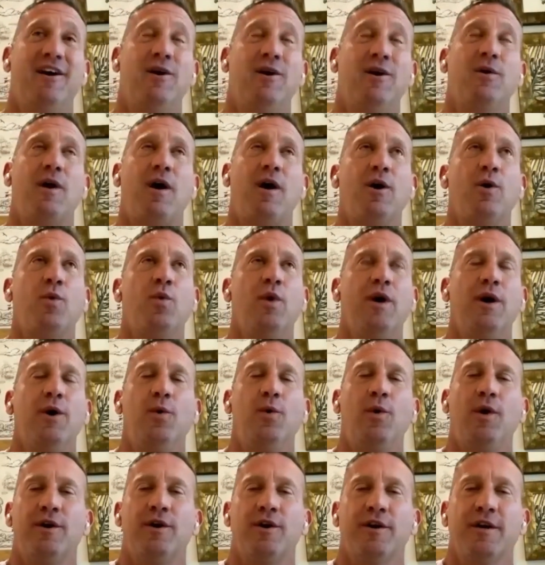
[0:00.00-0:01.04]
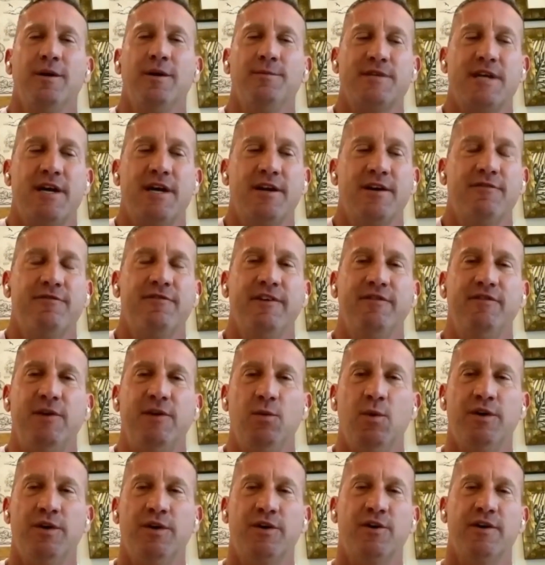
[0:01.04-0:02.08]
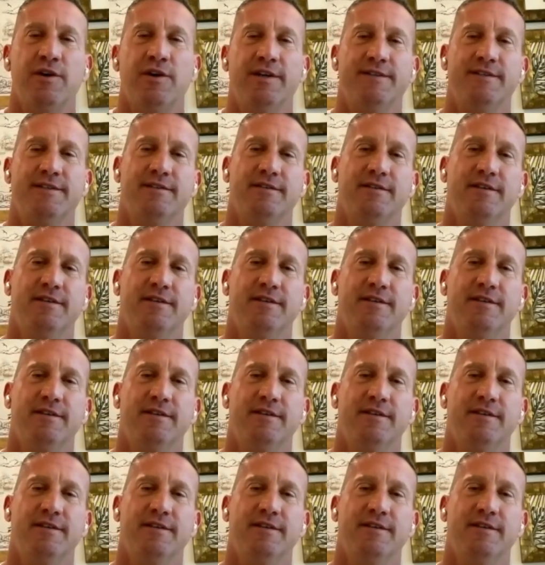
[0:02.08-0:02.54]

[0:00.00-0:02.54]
our our well water comes out at fifty-one degrees,